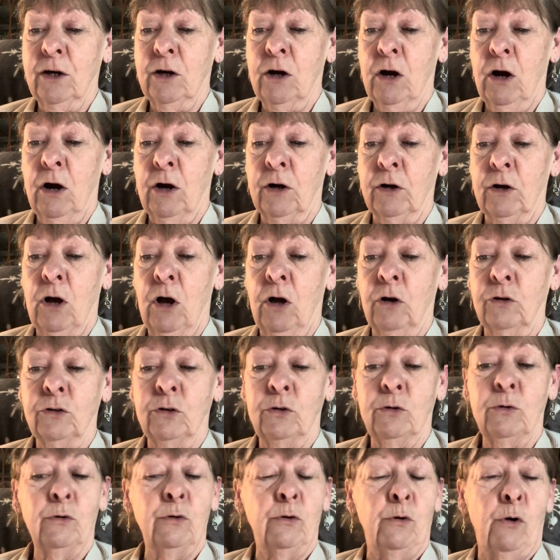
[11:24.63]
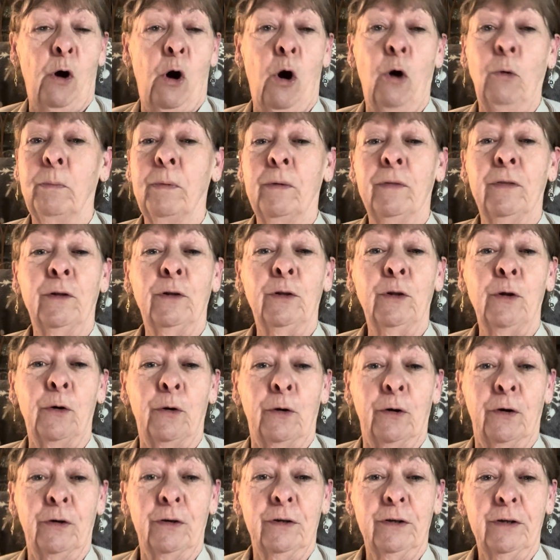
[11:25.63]
heart, all you who hope in the
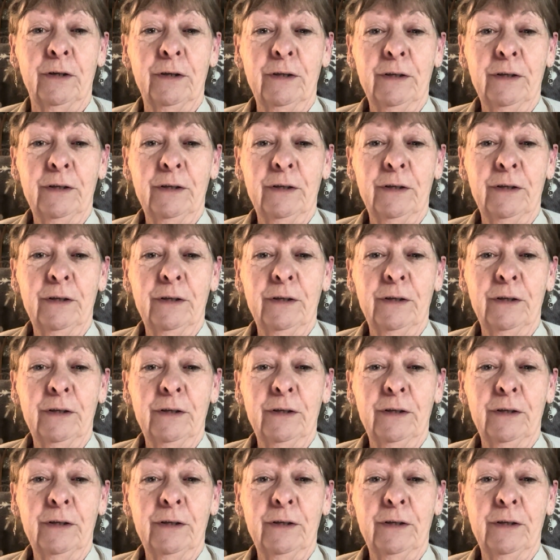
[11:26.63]
Lord.